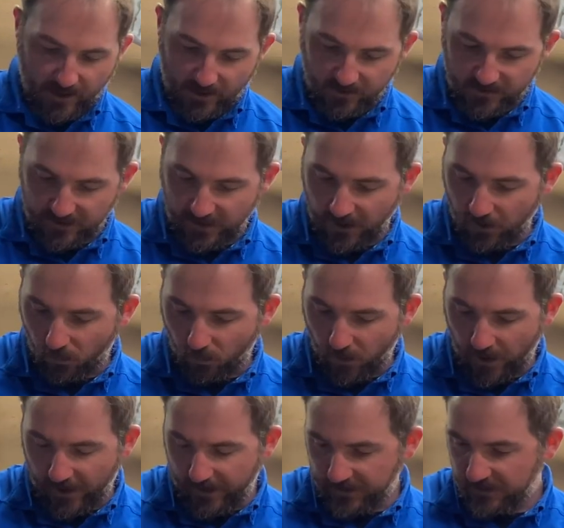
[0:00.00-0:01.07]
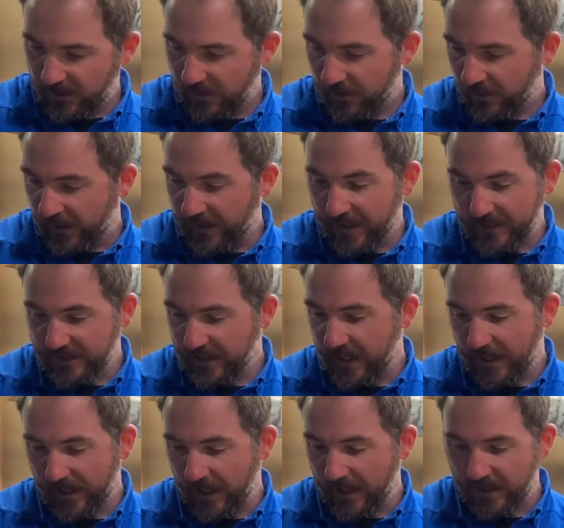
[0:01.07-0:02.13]
scale-wise, like I
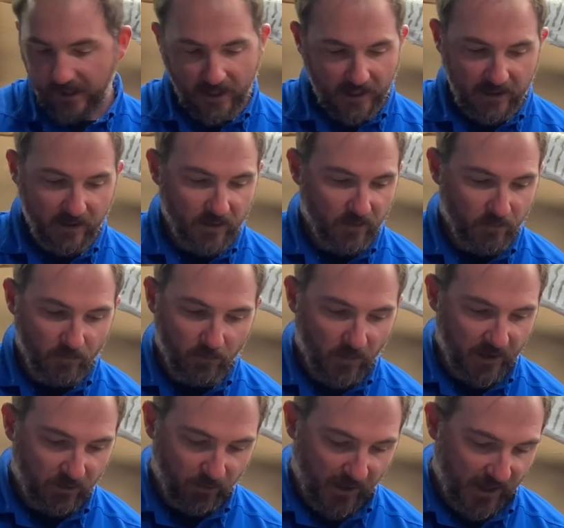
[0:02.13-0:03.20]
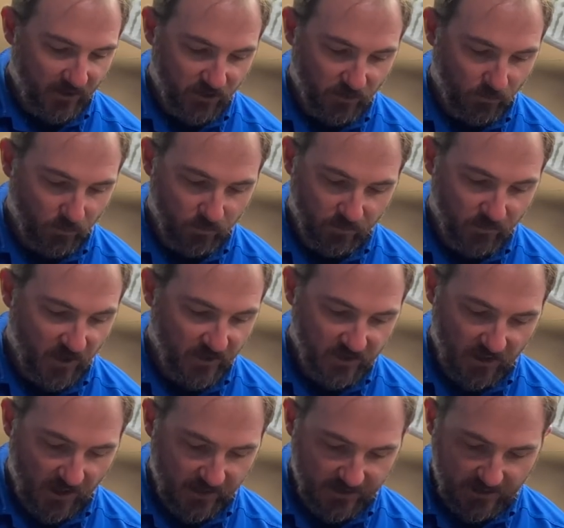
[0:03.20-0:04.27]
said, and my Thrasher does
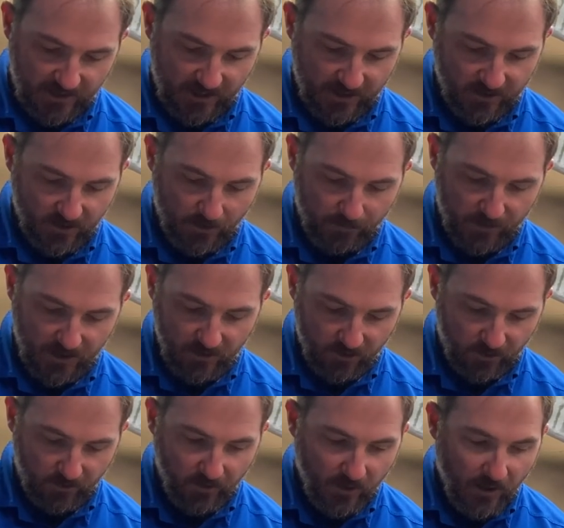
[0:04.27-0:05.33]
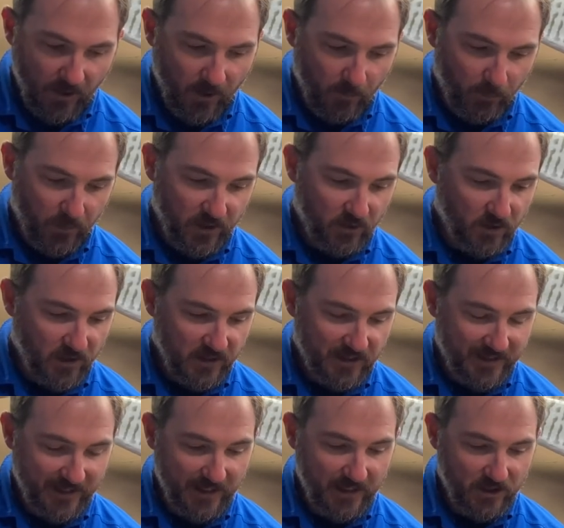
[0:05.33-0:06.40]
not stand up either, but you can
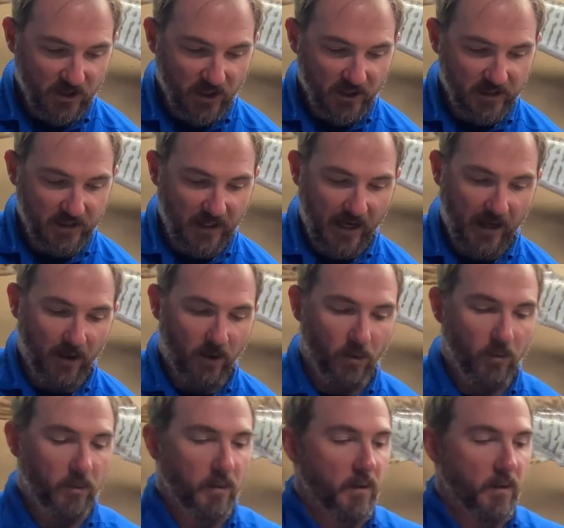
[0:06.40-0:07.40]
see just how